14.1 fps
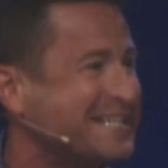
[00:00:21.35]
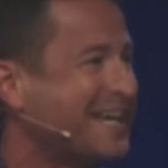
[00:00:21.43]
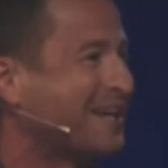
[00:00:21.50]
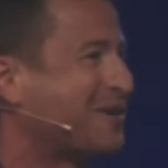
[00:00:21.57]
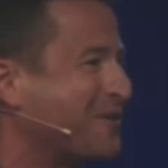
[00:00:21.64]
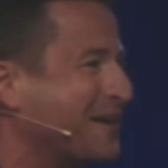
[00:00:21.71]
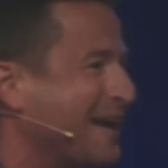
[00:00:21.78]

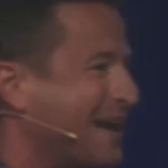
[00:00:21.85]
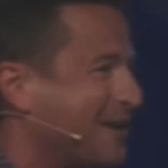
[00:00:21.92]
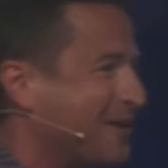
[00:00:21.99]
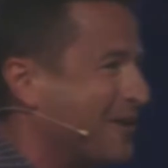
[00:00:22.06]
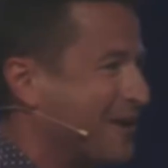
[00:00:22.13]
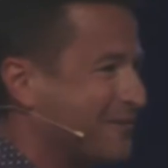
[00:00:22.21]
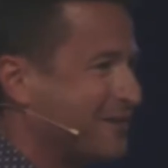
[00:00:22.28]
and
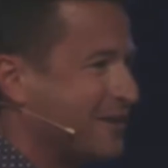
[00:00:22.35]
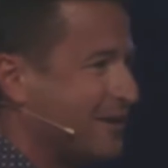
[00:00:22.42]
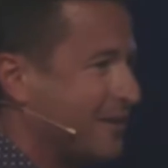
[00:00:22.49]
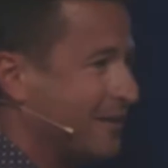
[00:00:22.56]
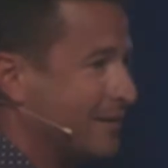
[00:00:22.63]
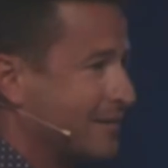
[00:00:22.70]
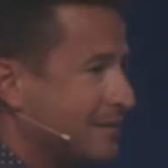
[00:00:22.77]
creator of the
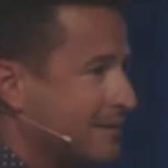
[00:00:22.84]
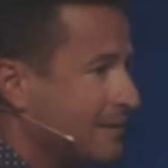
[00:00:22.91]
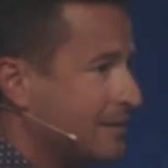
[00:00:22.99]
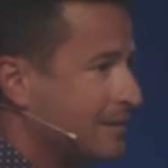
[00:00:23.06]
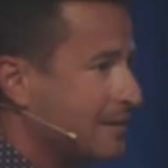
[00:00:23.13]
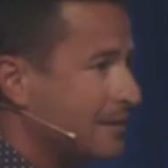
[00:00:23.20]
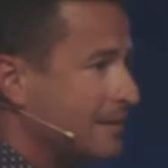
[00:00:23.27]
earth.
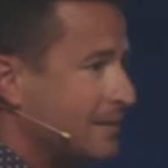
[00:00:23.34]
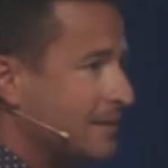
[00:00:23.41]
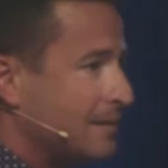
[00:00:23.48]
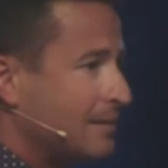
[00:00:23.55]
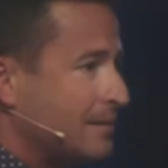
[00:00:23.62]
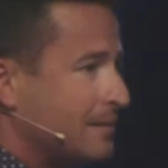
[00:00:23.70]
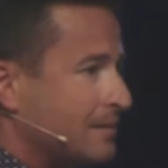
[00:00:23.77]

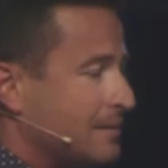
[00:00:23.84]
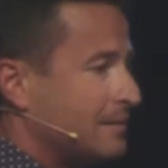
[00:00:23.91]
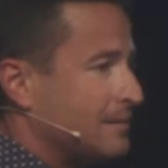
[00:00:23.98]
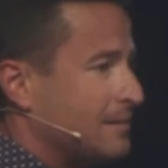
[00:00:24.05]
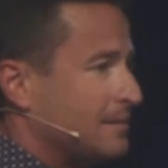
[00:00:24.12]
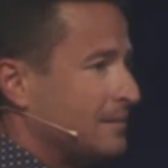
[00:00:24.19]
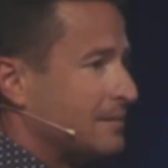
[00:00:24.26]

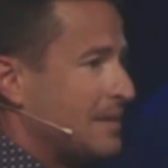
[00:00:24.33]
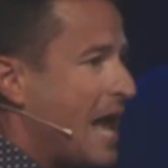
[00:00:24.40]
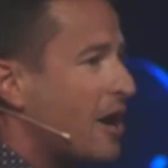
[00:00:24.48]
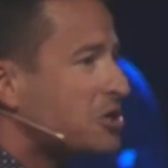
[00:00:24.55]
There